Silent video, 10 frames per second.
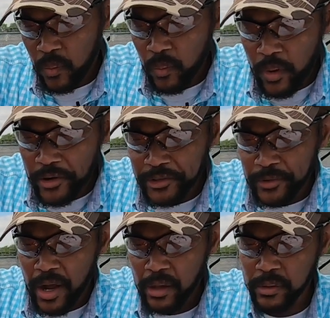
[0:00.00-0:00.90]
washer
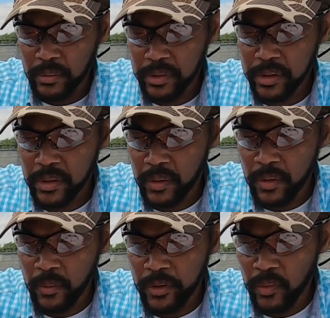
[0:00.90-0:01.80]
nozzles or
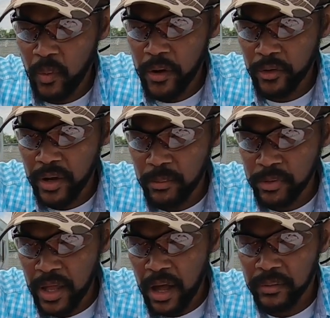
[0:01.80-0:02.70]
where the water comes
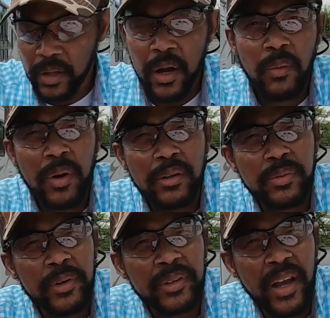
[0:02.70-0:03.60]
out. Once
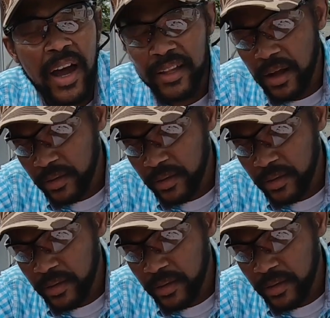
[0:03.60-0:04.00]
we're done, I'll